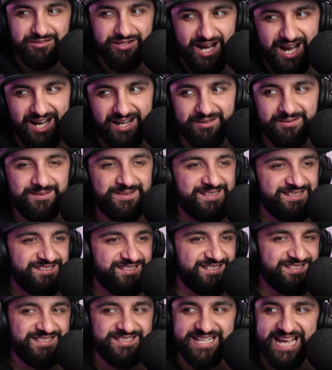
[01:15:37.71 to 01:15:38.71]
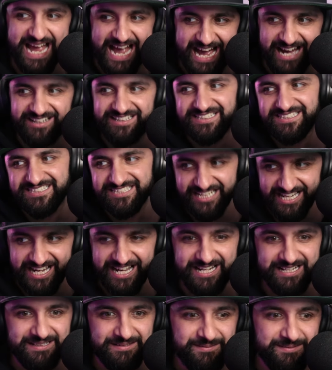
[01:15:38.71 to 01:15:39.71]
No, this is
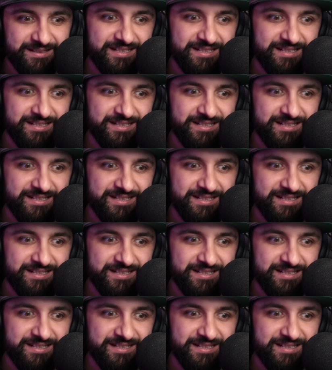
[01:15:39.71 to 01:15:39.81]
outside.